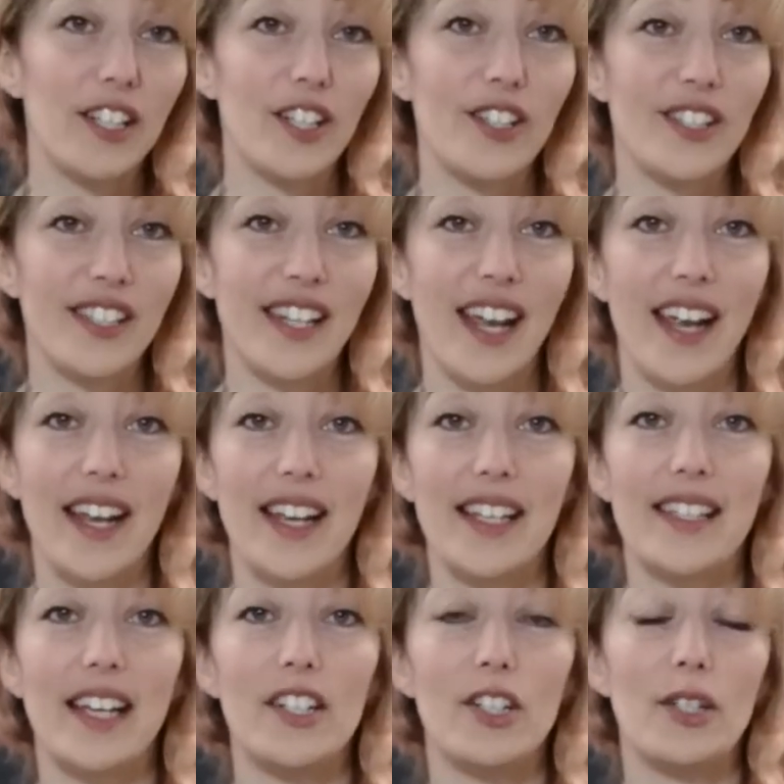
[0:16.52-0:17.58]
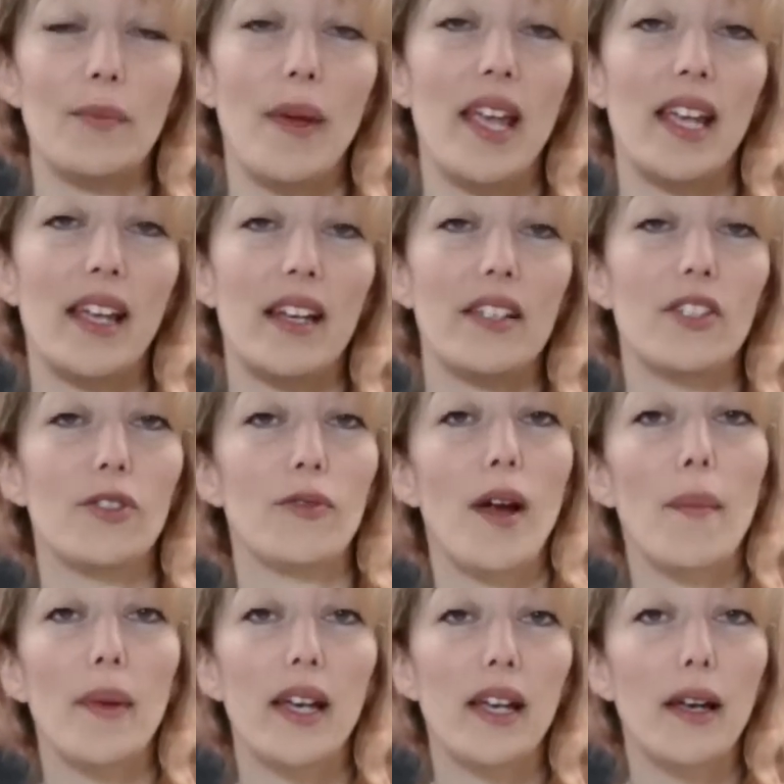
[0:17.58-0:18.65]
to do today is actually make a
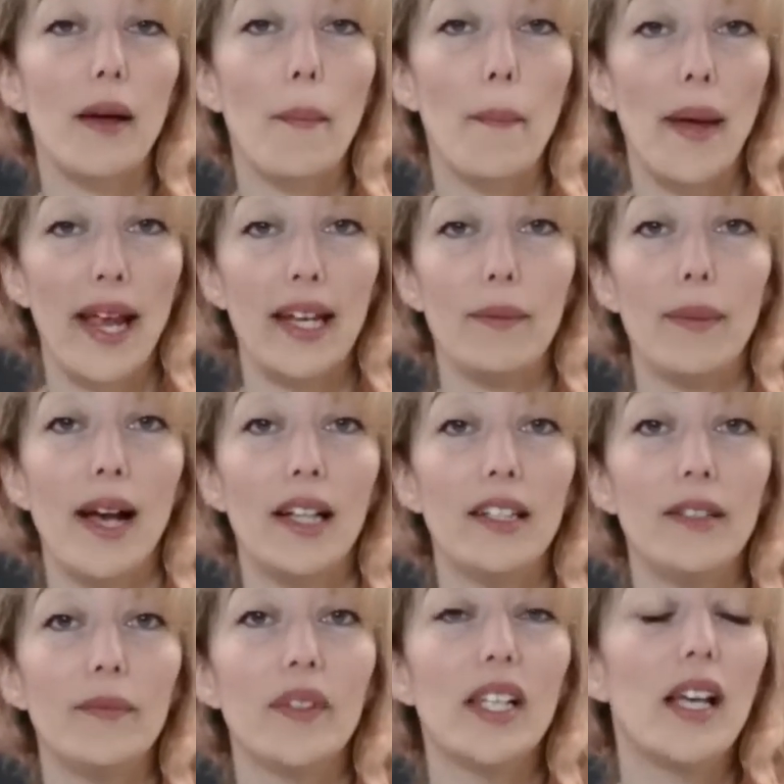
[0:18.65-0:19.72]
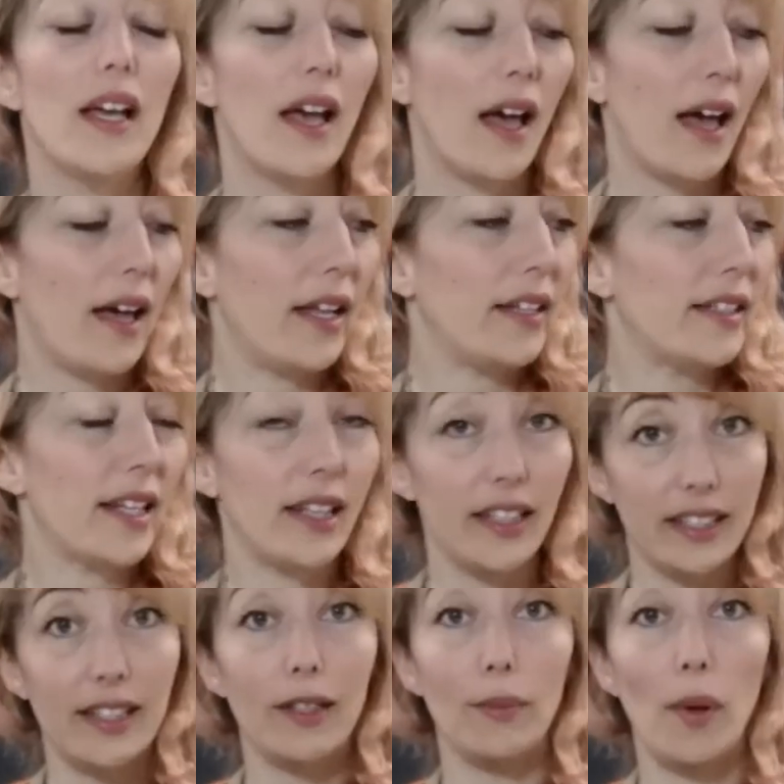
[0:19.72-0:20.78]
ceramic paint palette and a
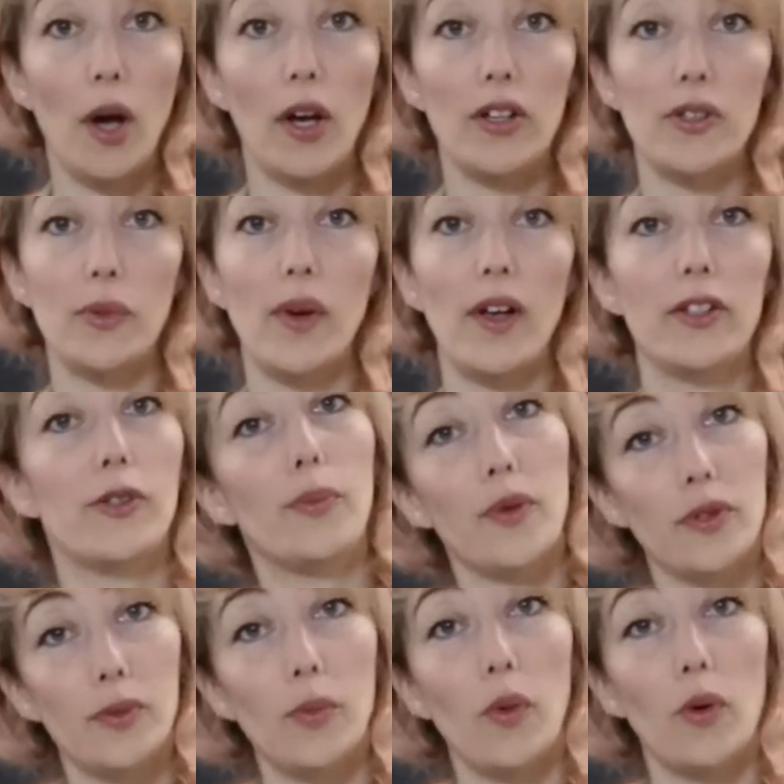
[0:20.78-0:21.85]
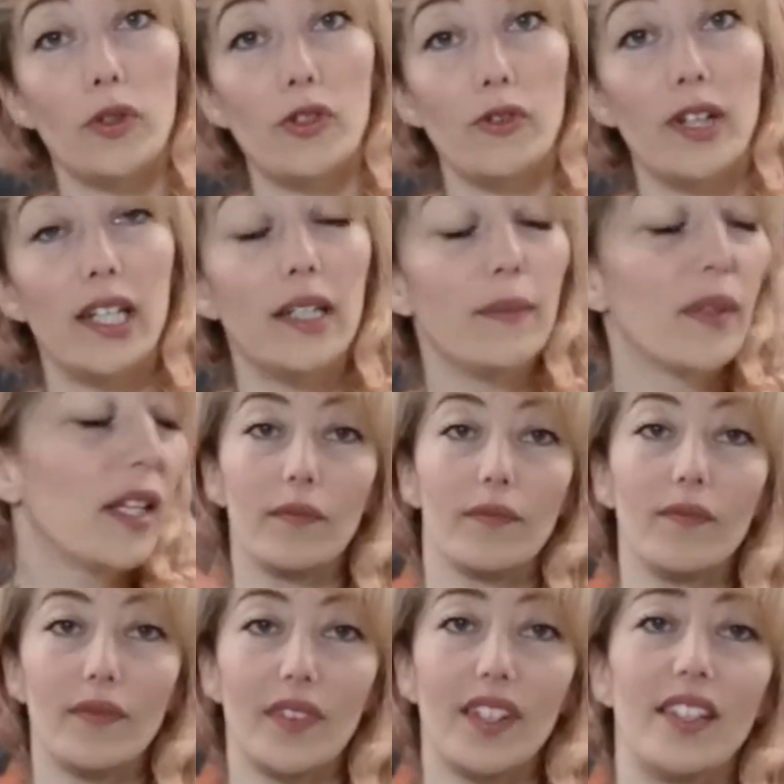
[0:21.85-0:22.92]
little pot as well to put some water in.
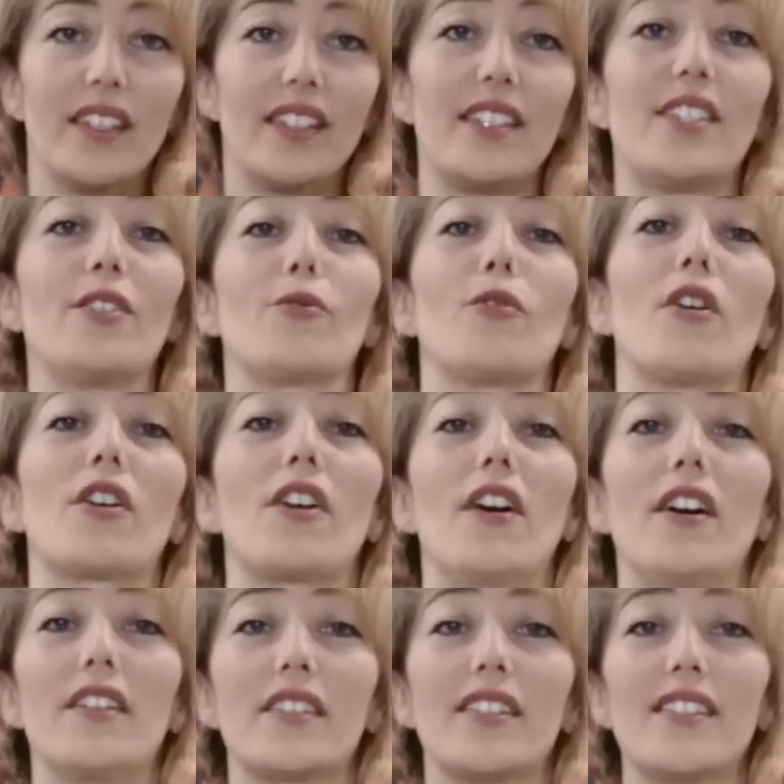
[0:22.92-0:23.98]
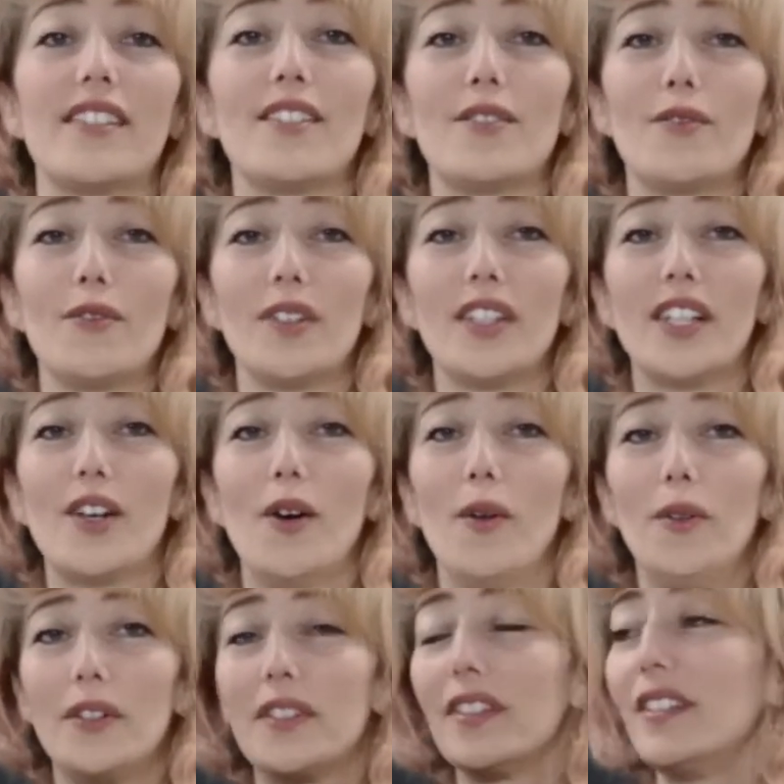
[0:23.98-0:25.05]
This is rock hard because it's really
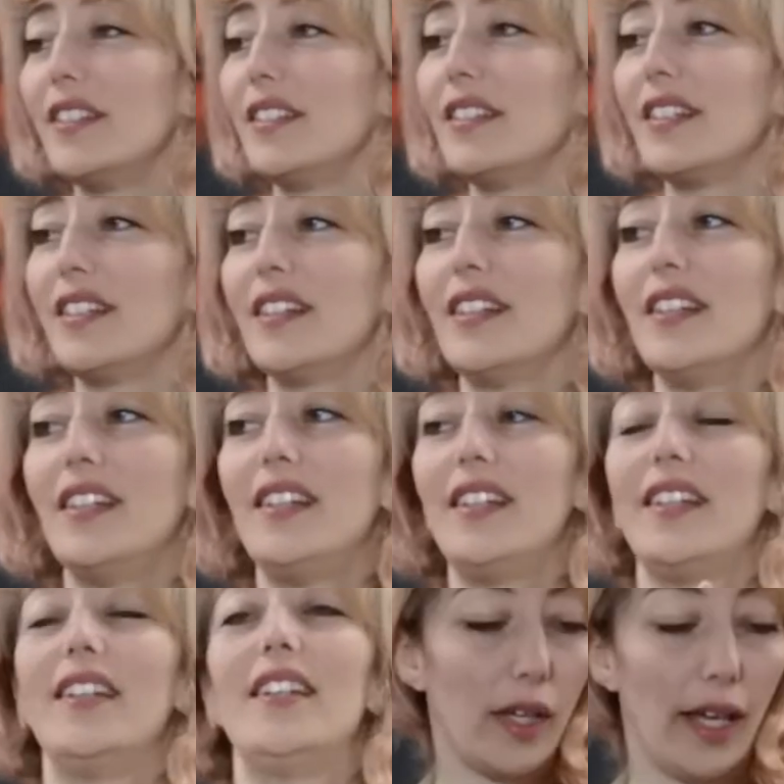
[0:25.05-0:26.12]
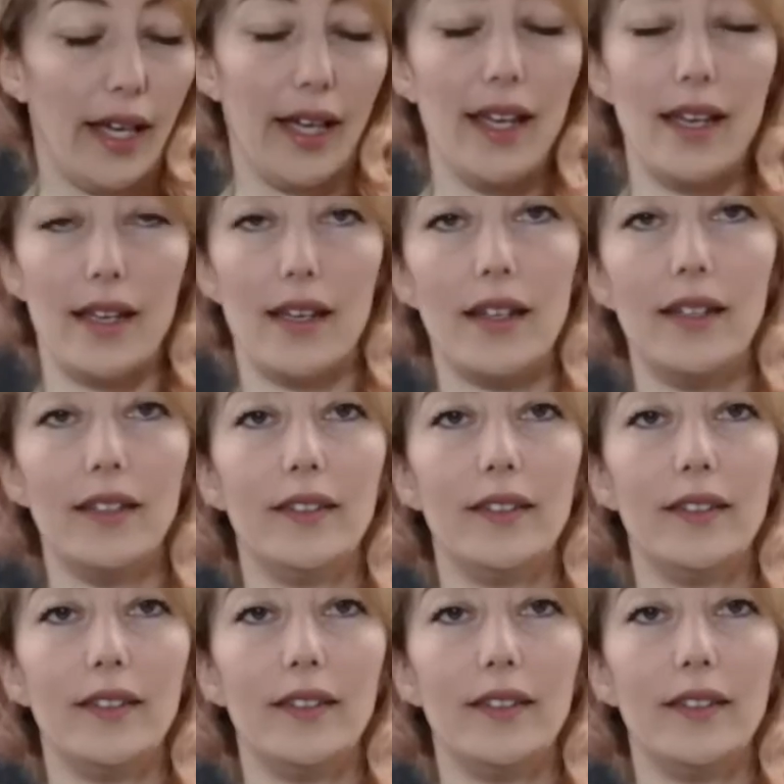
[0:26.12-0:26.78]
cold. Okay.